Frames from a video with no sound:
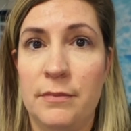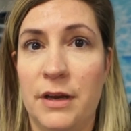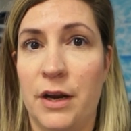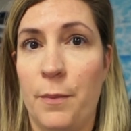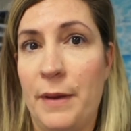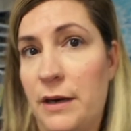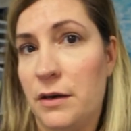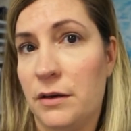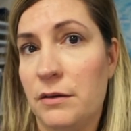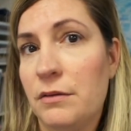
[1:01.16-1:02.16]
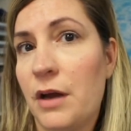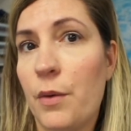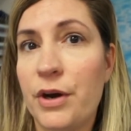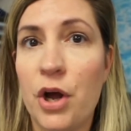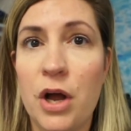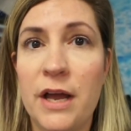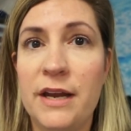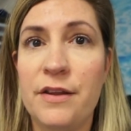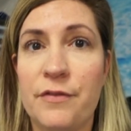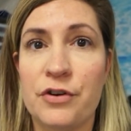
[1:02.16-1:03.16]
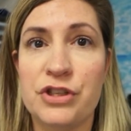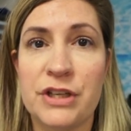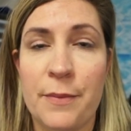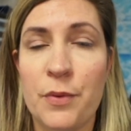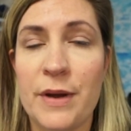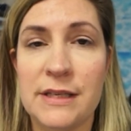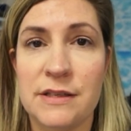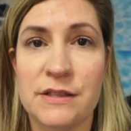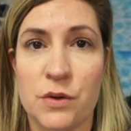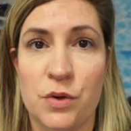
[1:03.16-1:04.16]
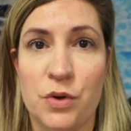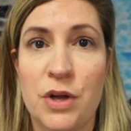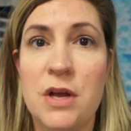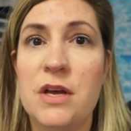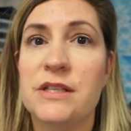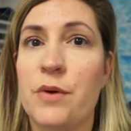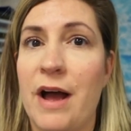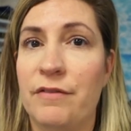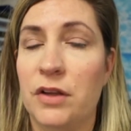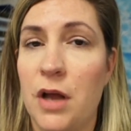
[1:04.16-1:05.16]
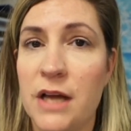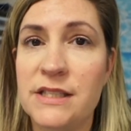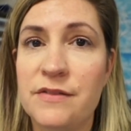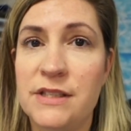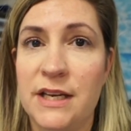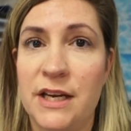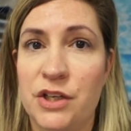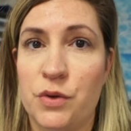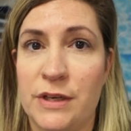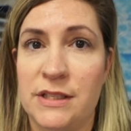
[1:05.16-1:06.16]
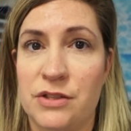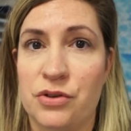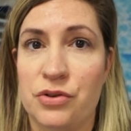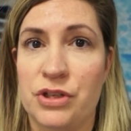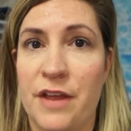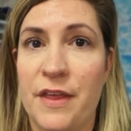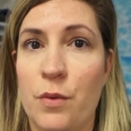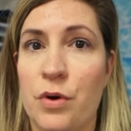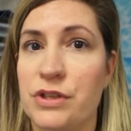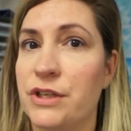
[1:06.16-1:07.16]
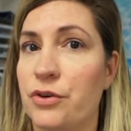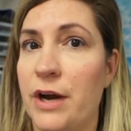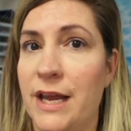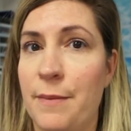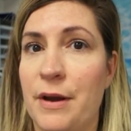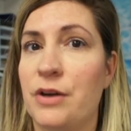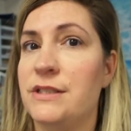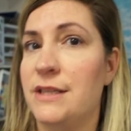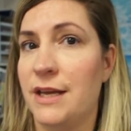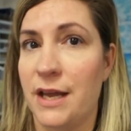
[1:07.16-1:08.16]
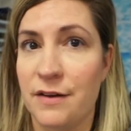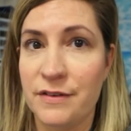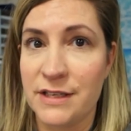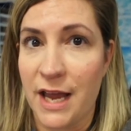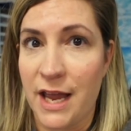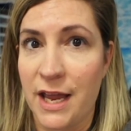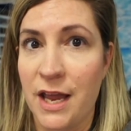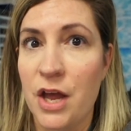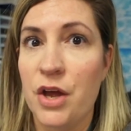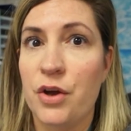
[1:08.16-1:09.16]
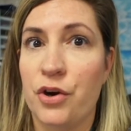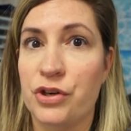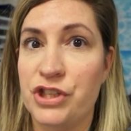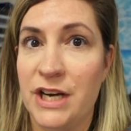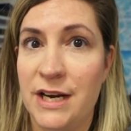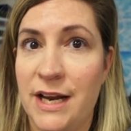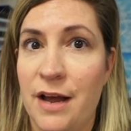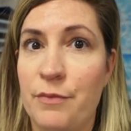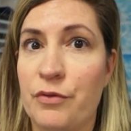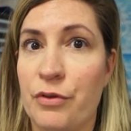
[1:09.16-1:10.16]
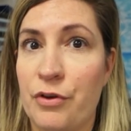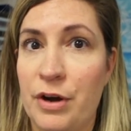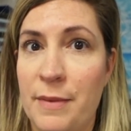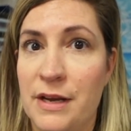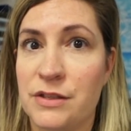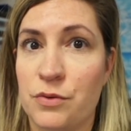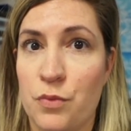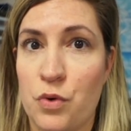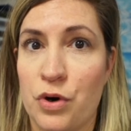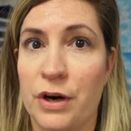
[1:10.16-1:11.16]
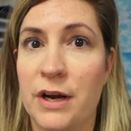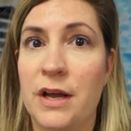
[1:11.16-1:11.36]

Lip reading: been going on the first couple weeks of school. So have lots of seating choices. There's nothing worse than cranky parents at the end of a day who are standing up for 30 minutes or more